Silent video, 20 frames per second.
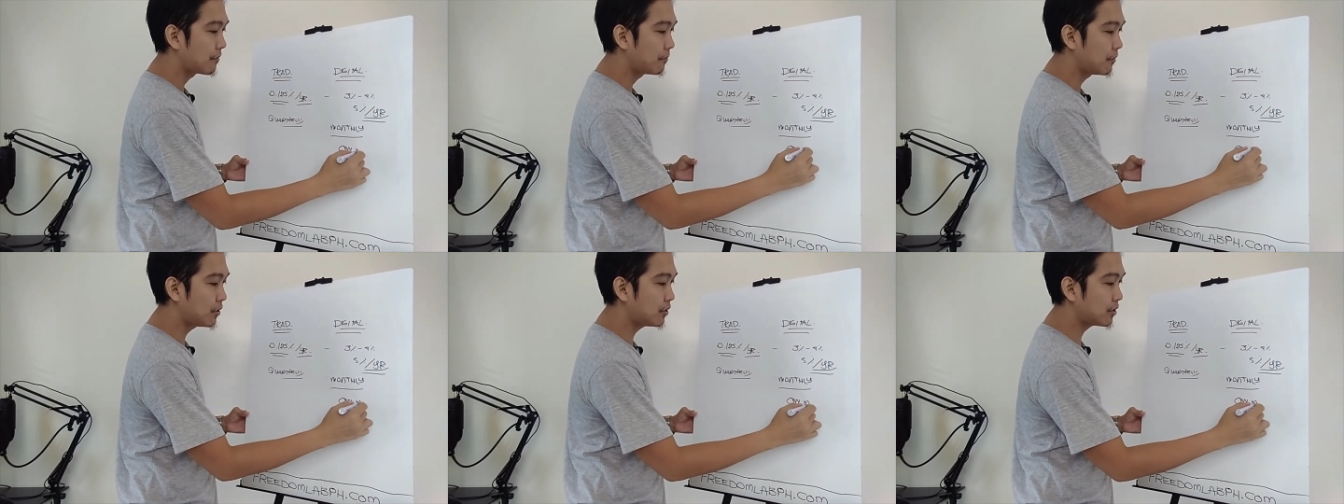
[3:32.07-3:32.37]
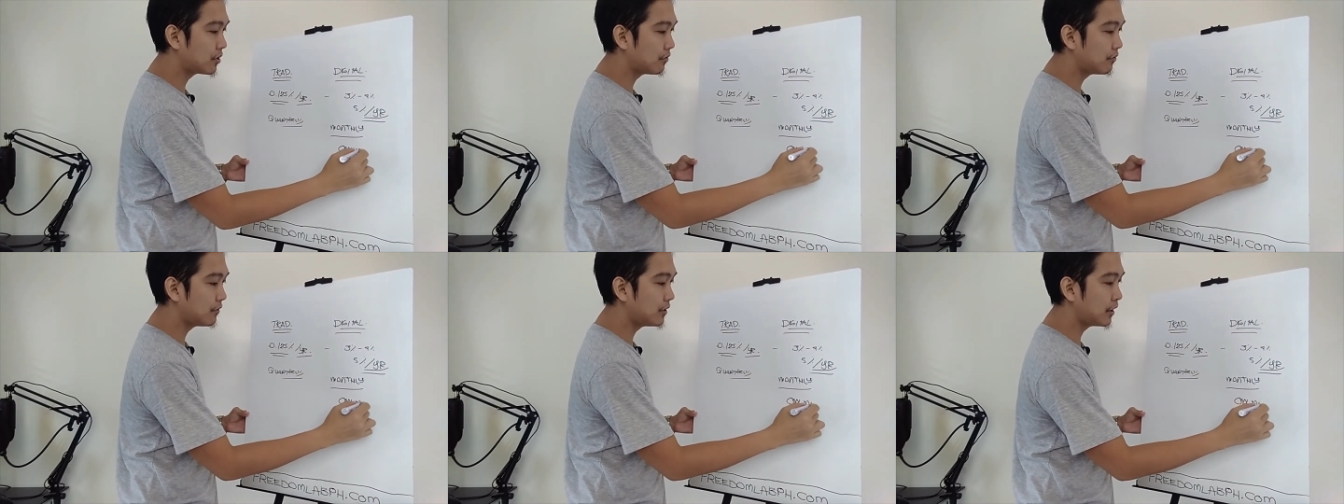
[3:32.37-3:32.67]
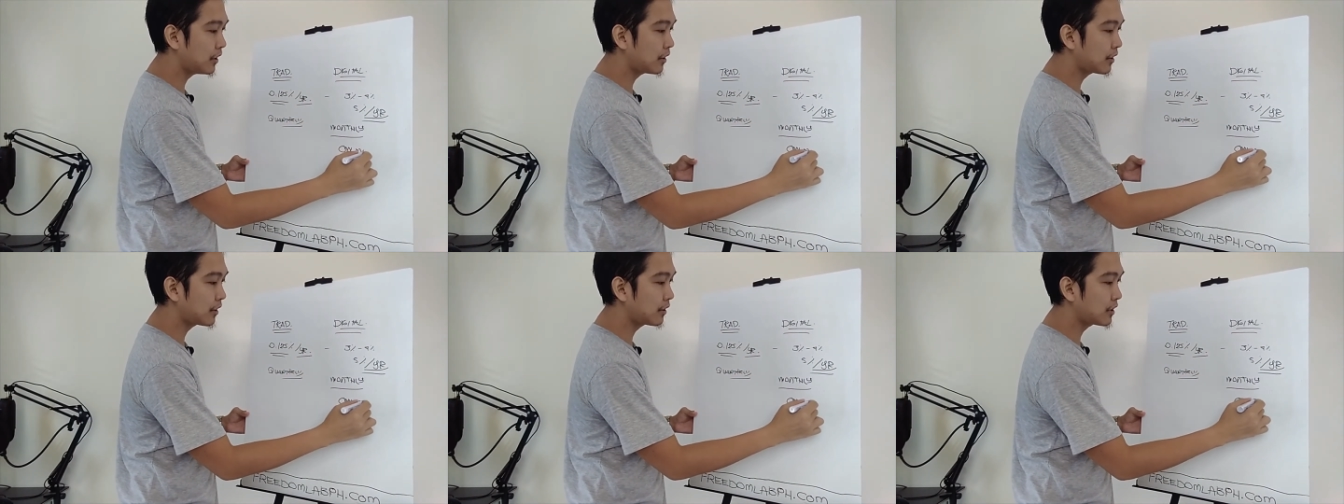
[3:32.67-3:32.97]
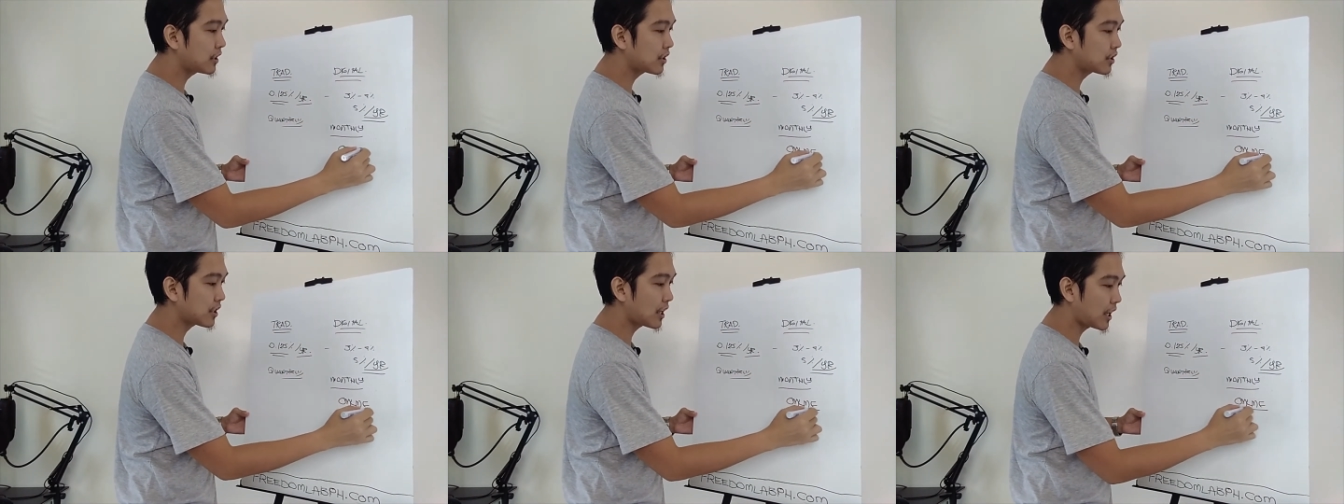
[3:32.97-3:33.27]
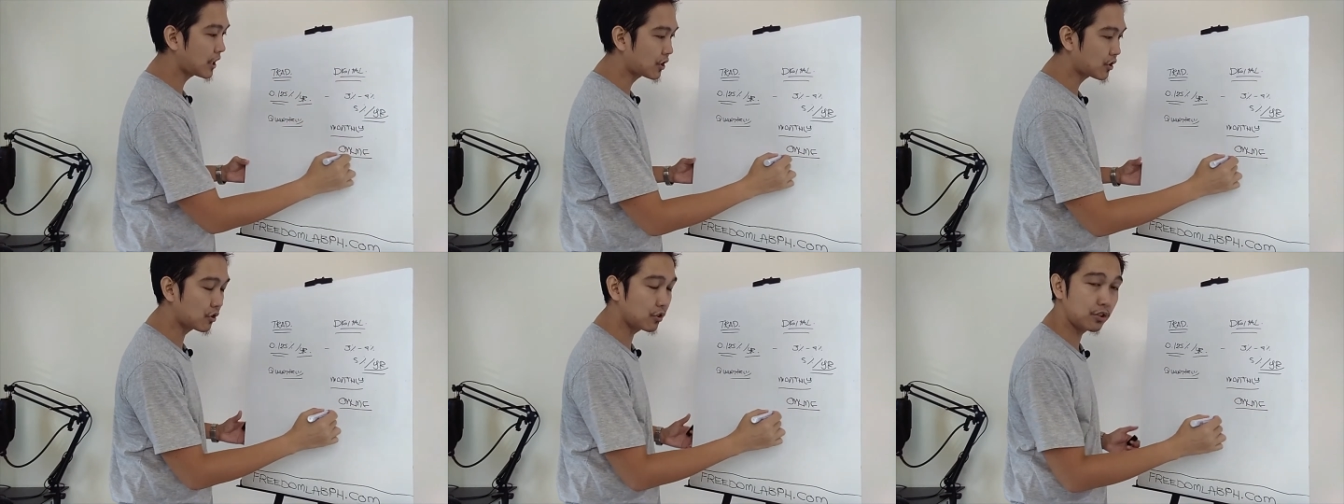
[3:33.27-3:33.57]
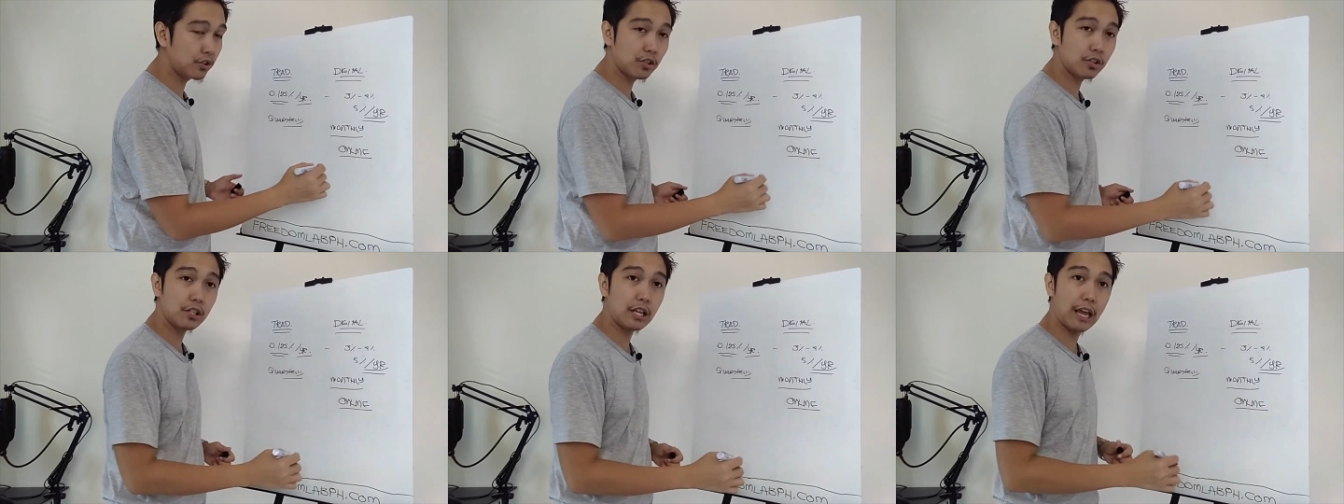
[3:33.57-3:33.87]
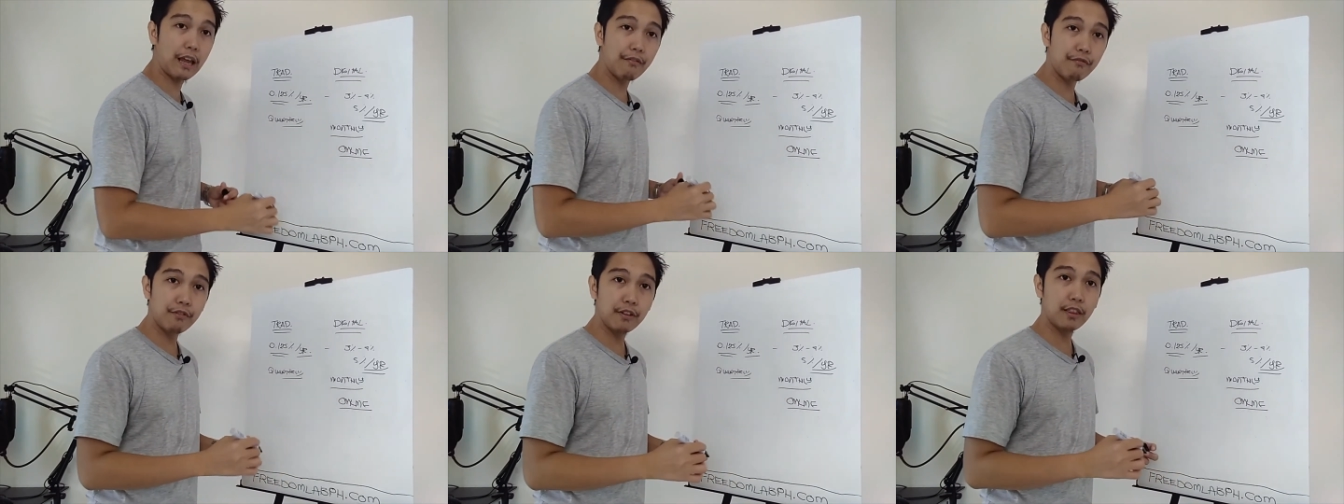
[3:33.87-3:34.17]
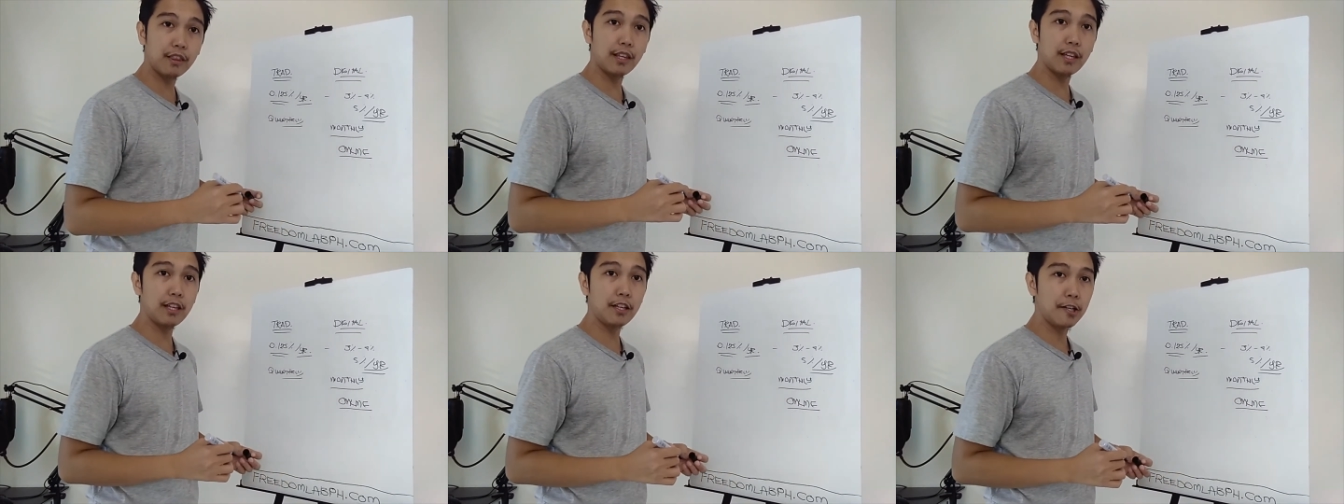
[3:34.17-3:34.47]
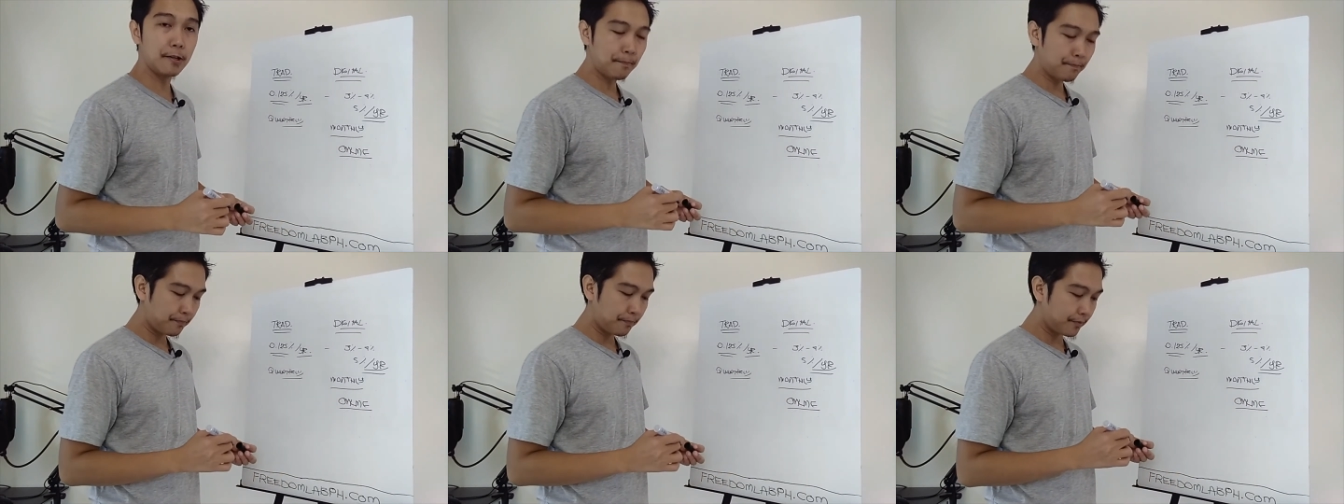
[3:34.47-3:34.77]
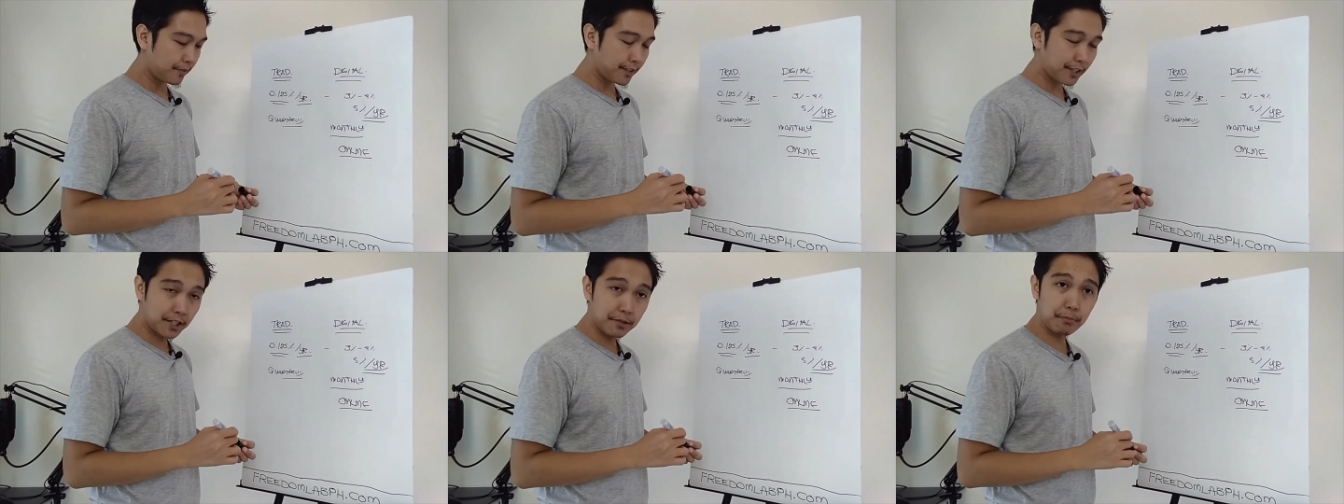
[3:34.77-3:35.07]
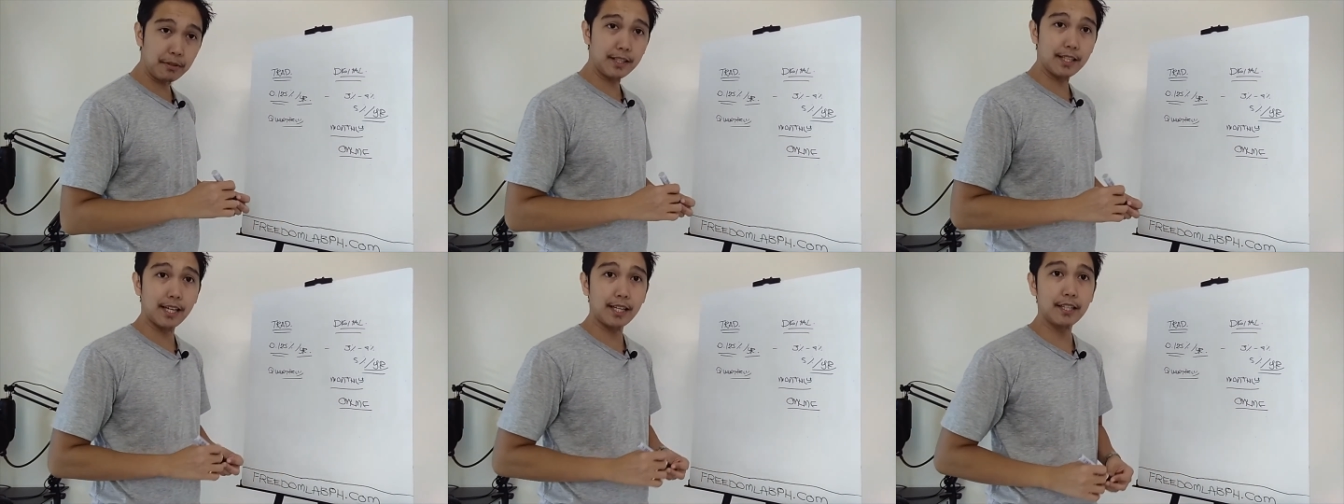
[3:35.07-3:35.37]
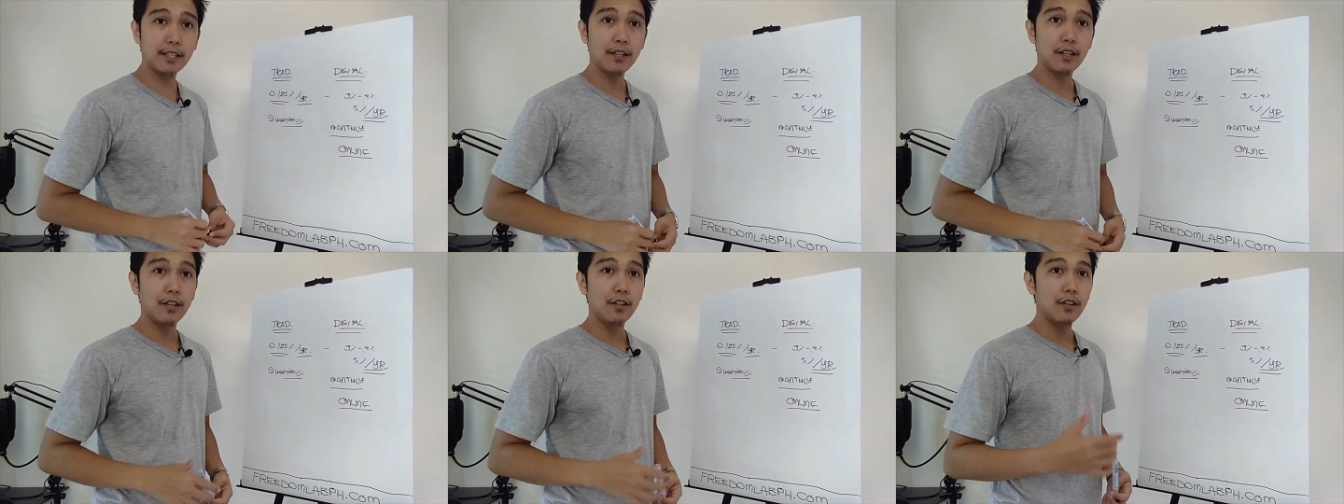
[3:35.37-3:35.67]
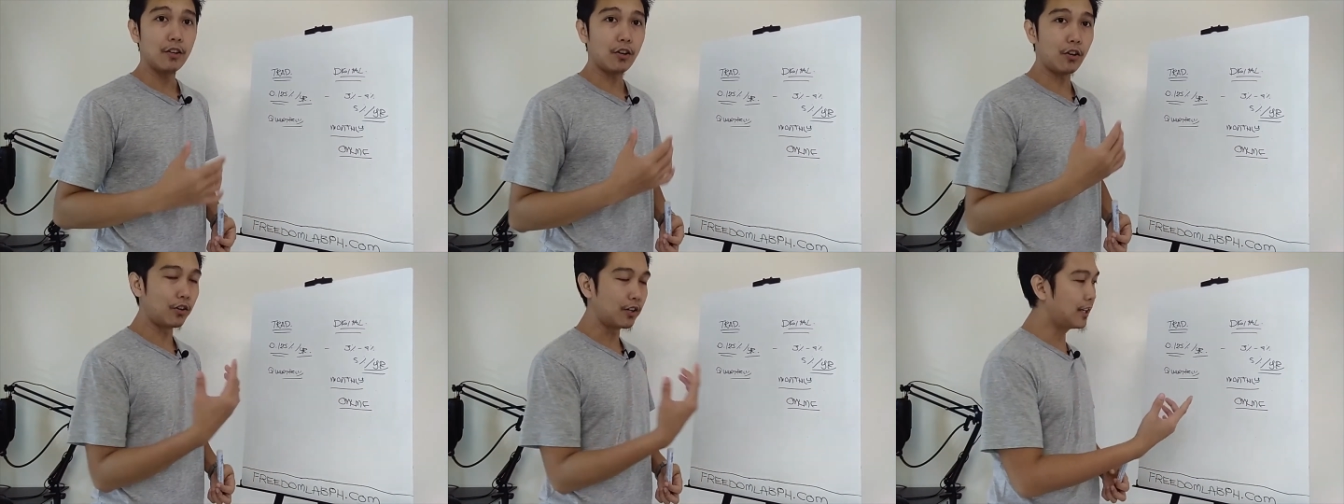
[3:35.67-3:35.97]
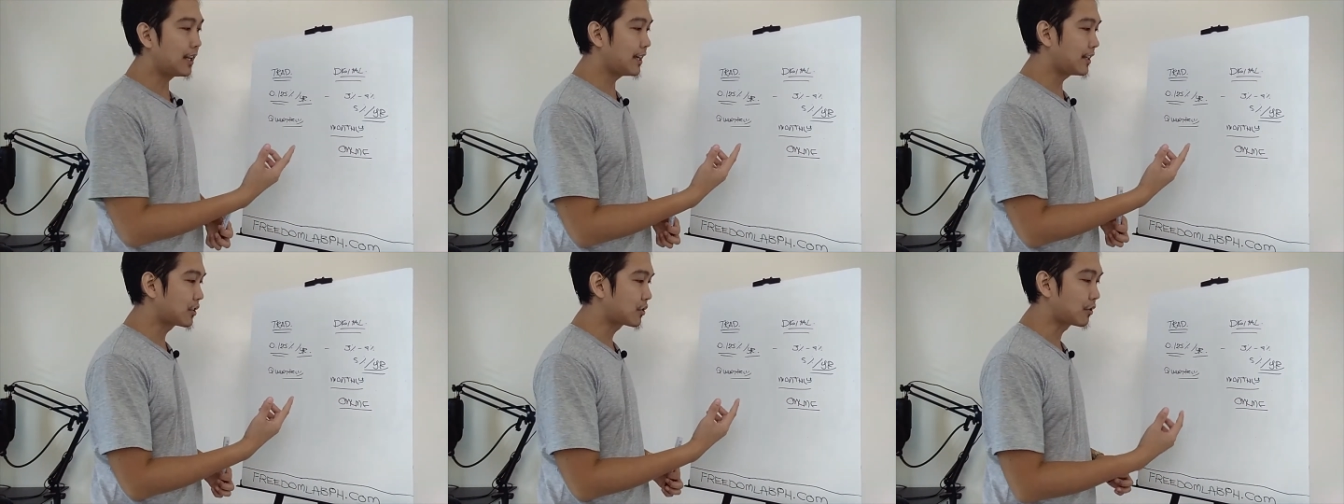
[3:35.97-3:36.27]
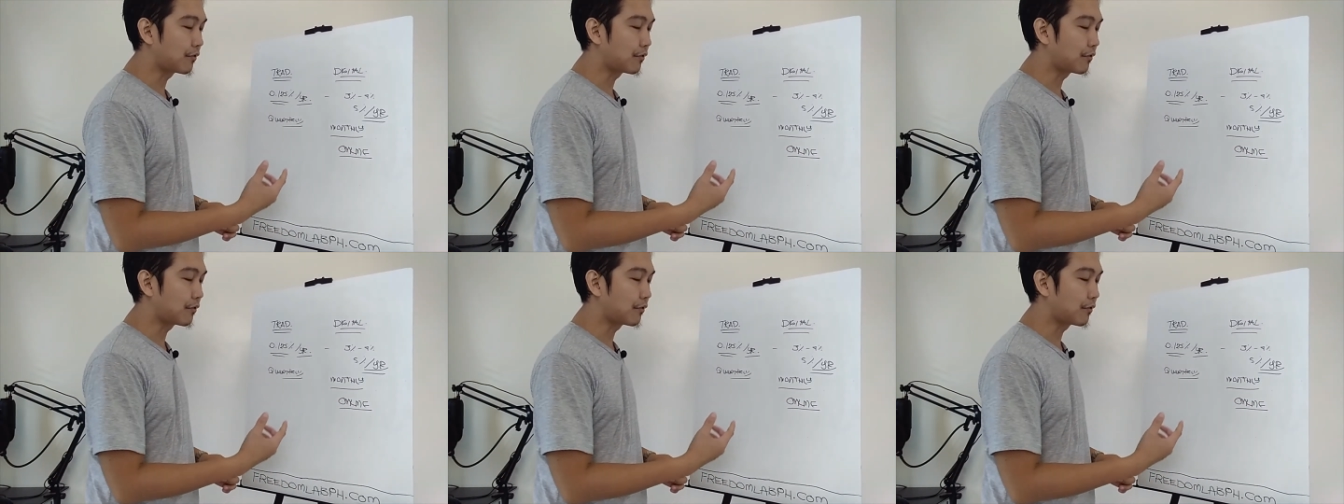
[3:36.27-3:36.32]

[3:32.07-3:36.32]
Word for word: Most of the transactions, everything can be done online.